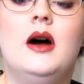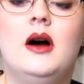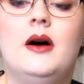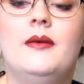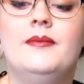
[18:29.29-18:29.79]

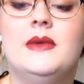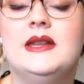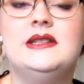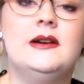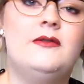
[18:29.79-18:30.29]

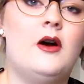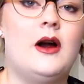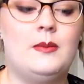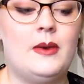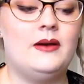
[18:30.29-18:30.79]
And so
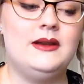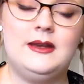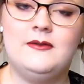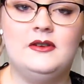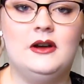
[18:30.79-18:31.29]
far, I'm about
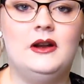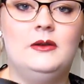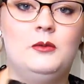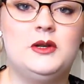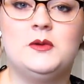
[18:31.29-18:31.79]
even
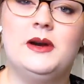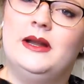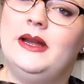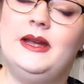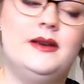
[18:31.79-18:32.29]
on which one I
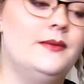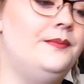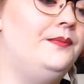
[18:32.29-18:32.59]
like.